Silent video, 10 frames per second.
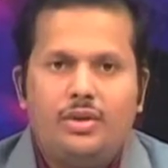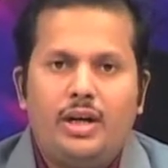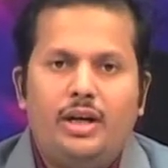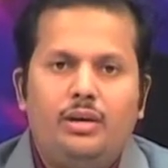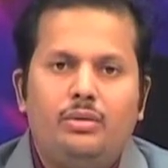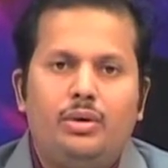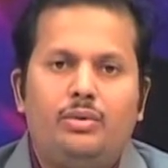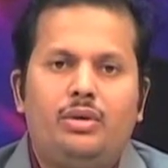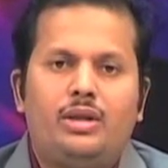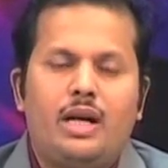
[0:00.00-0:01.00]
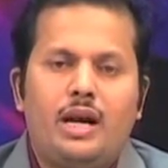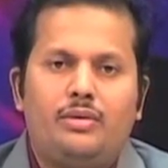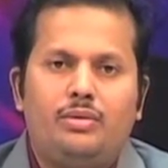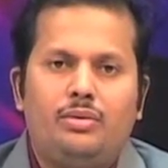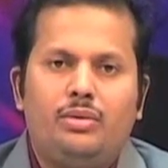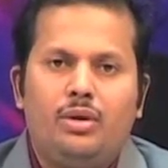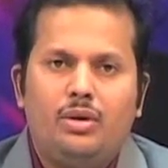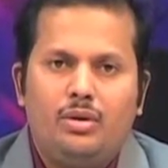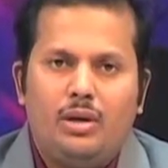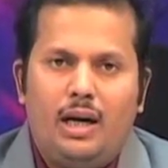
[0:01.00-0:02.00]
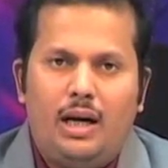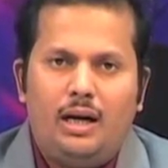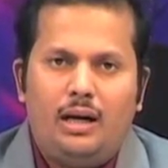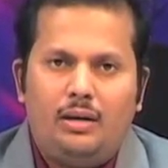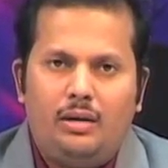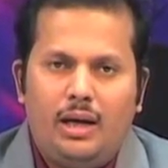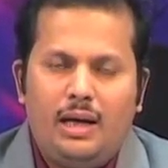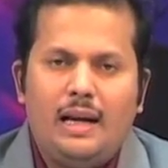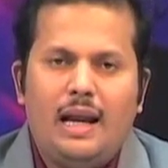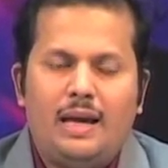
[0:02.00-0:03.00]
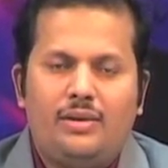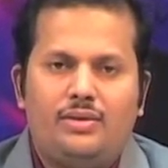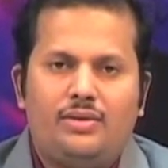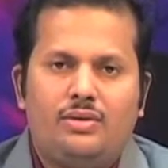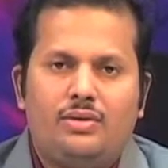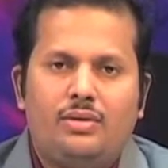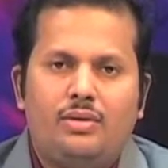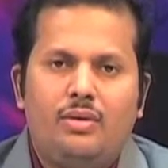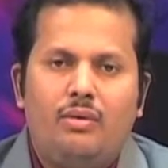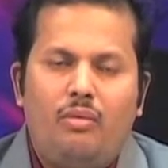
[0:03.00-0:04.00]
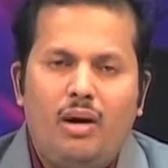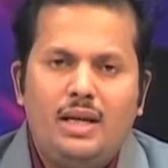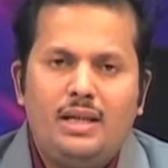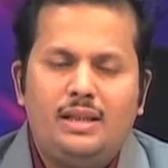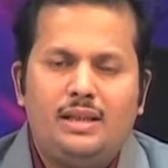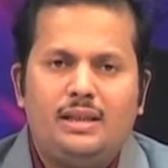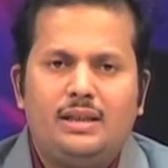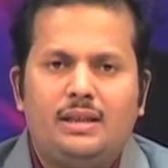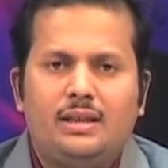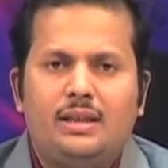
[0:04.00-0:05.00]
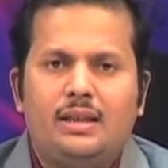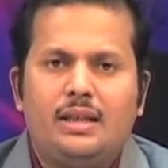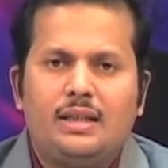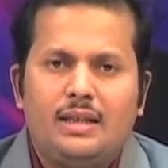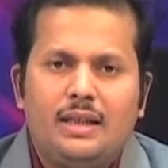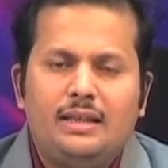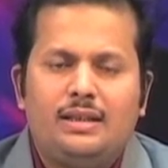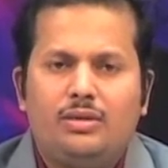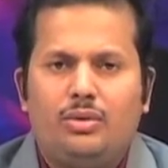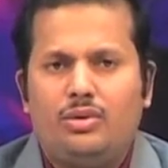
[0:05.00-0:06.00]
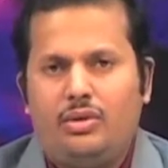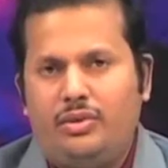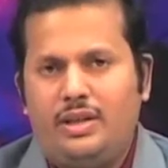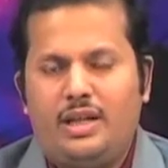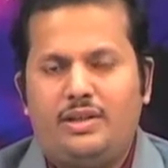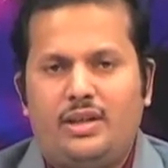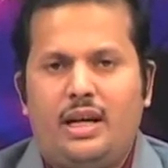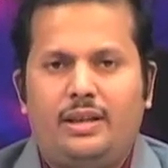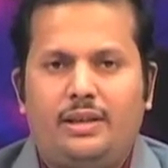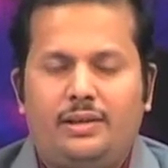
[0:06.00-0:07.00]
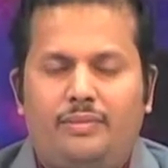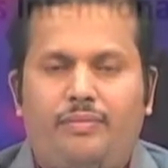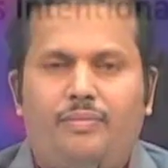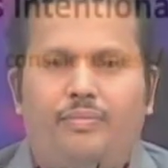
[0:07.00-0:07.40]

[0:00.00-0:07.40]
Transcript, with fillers: Today, we would try to analyze what is Searle's notion of intentionality.